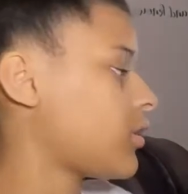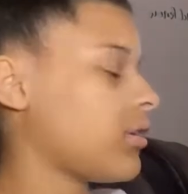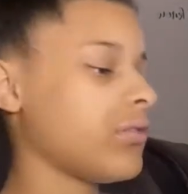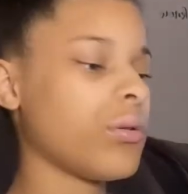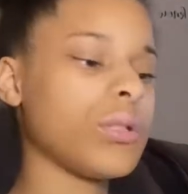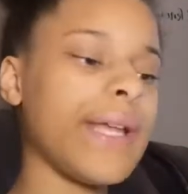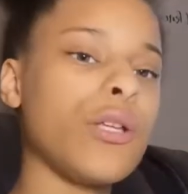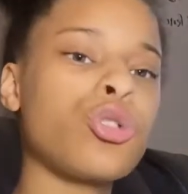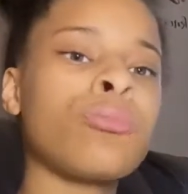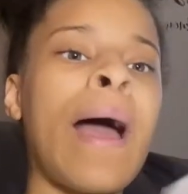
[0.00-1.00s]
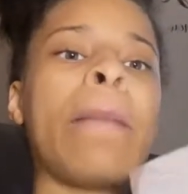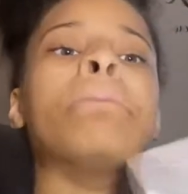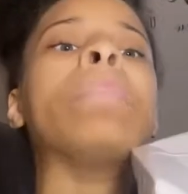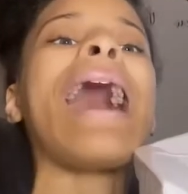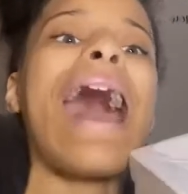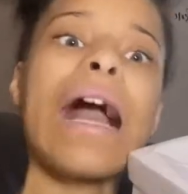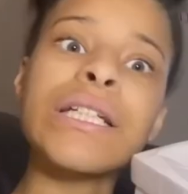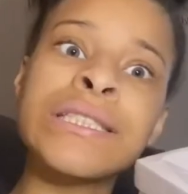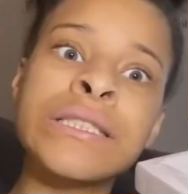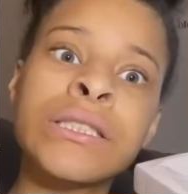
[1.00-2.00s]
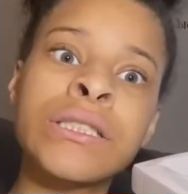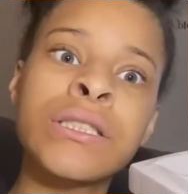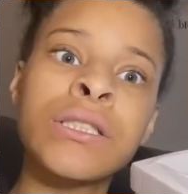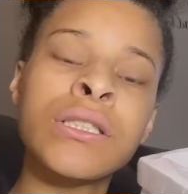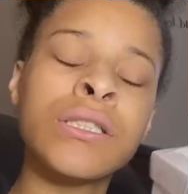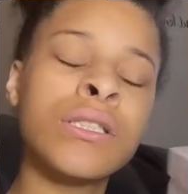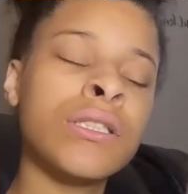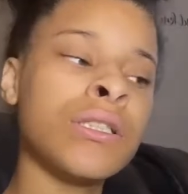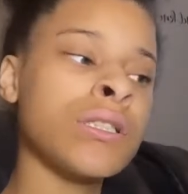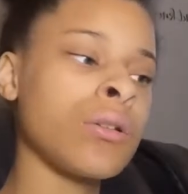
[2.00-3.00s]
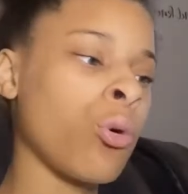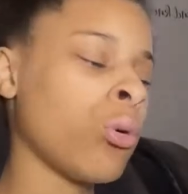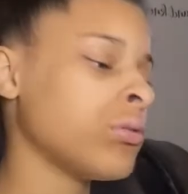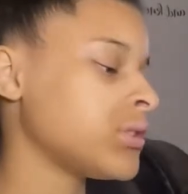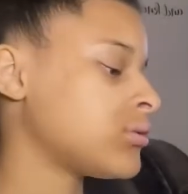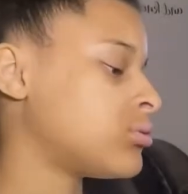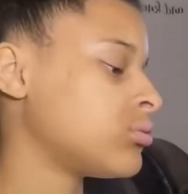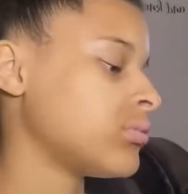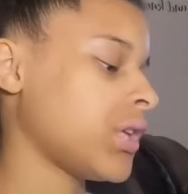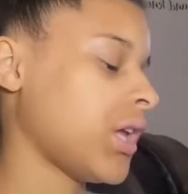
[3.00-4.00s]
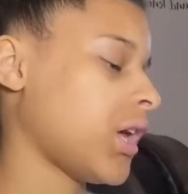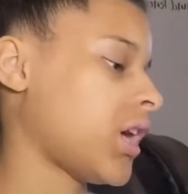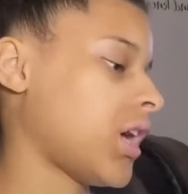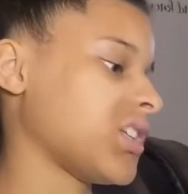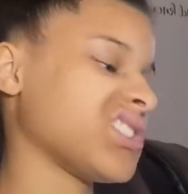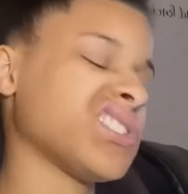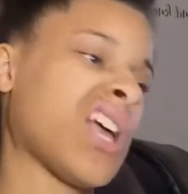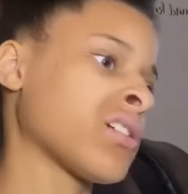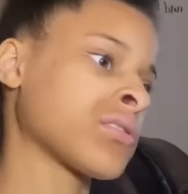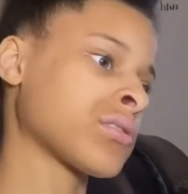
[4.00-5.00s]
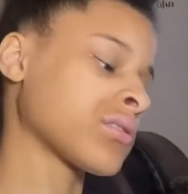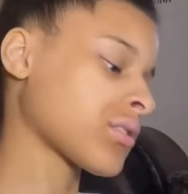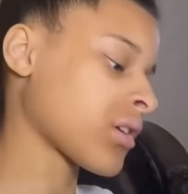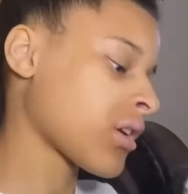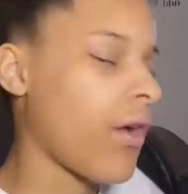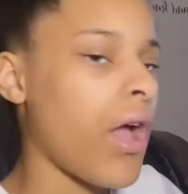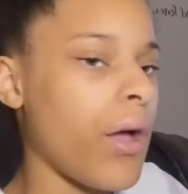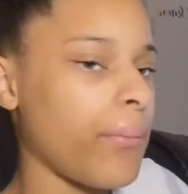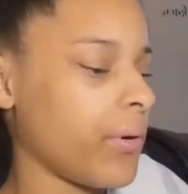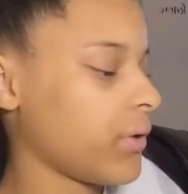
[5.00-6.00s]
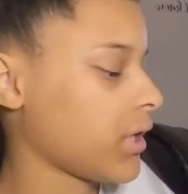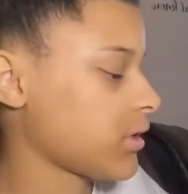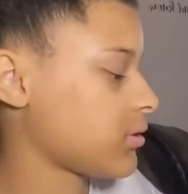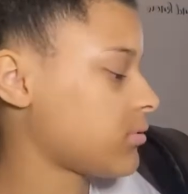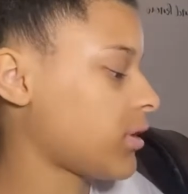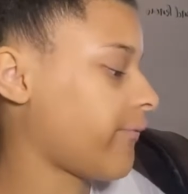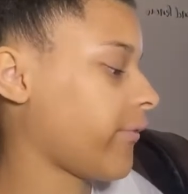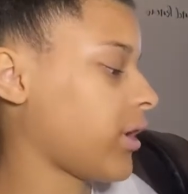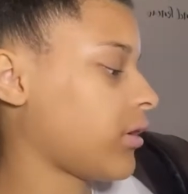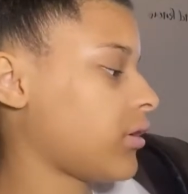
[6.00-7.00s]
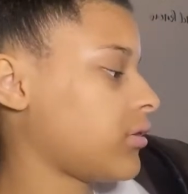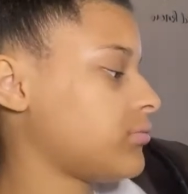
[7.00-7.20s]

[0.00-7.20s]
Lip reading: Look what they did to my box! Always doing that. But we got some stuff for here.